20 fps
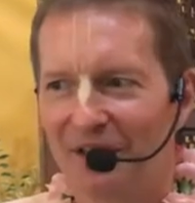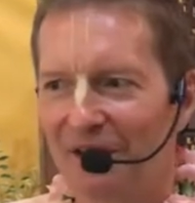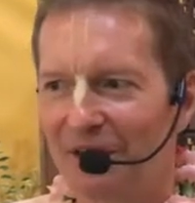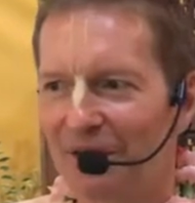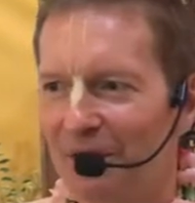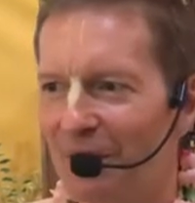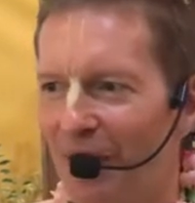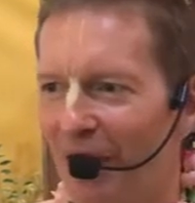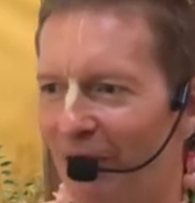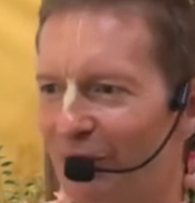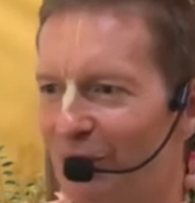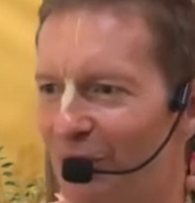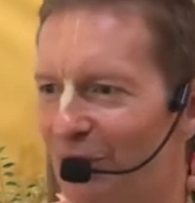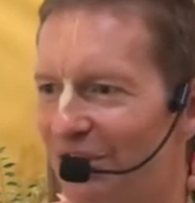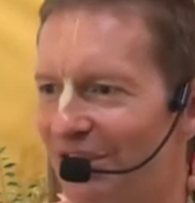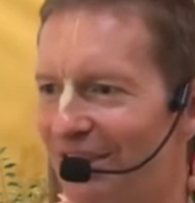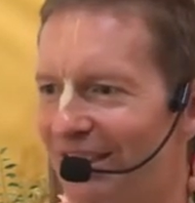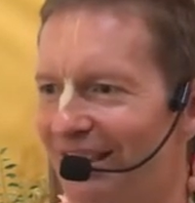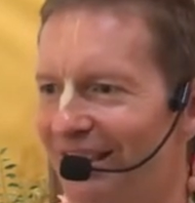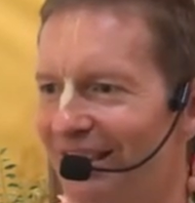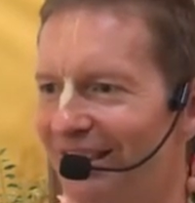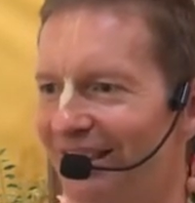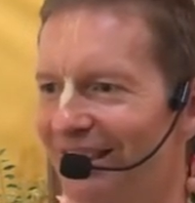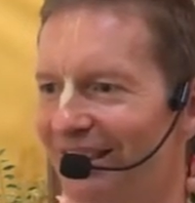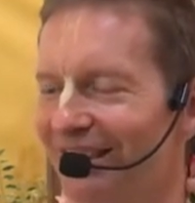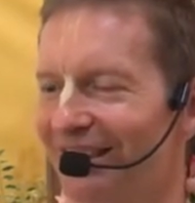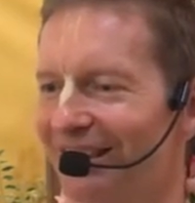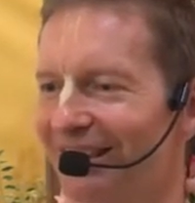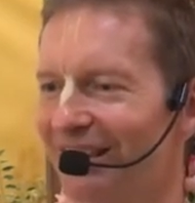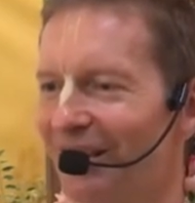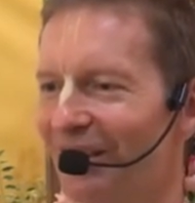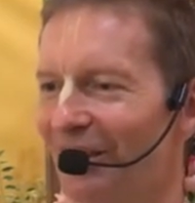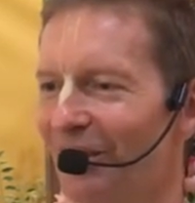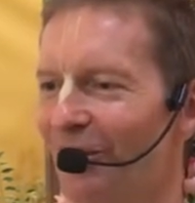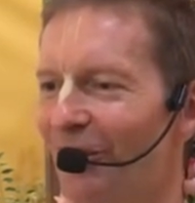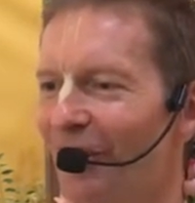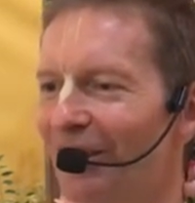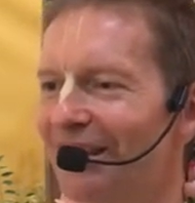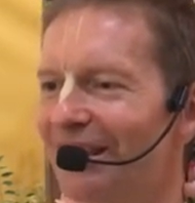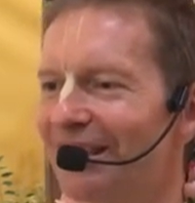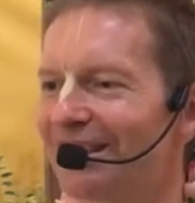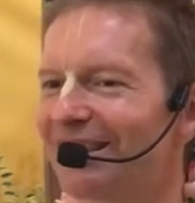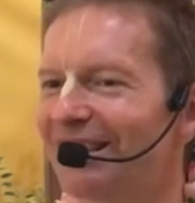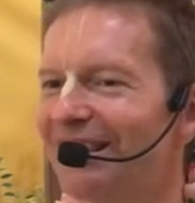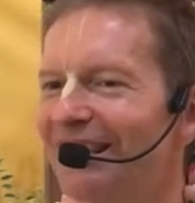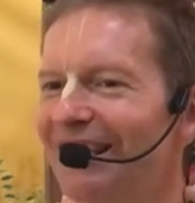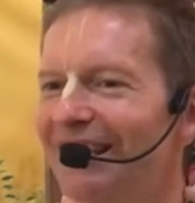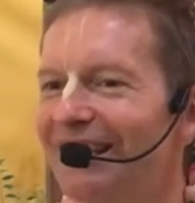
You have to see what is the